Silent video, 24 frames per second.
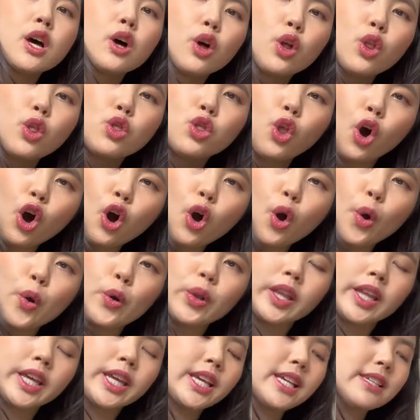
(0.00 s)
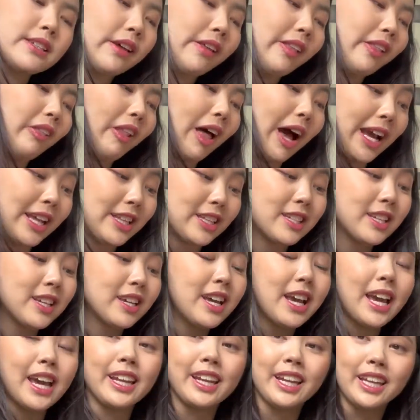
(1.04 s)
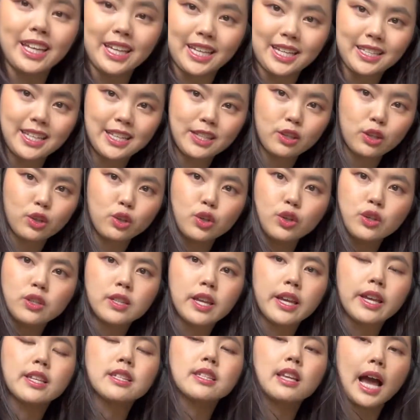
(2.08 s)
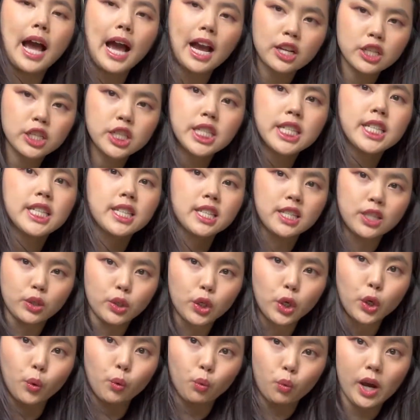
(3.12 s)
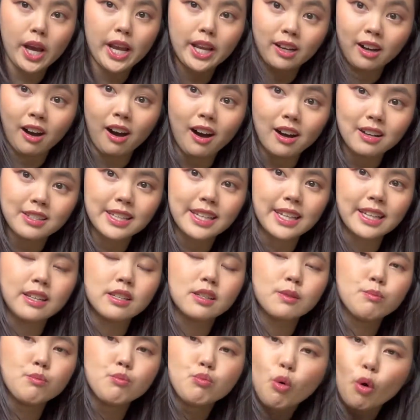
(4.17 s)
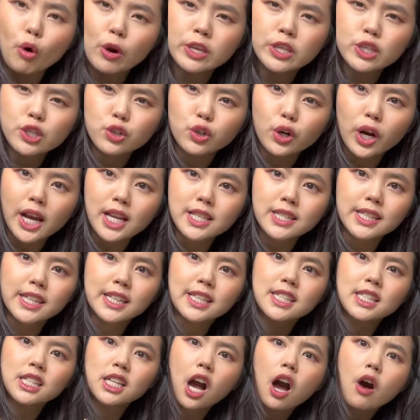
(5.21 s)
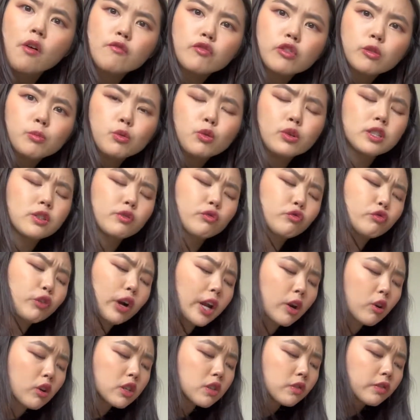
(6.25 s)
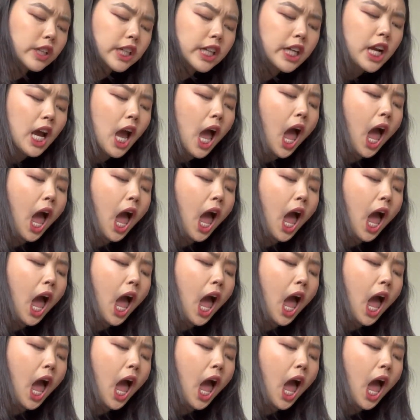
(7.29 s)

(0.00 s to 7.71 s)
Not only is it light and easy to use, there is actually zero white cast. It is moisturizing, it's comfortable, it's fragrance free.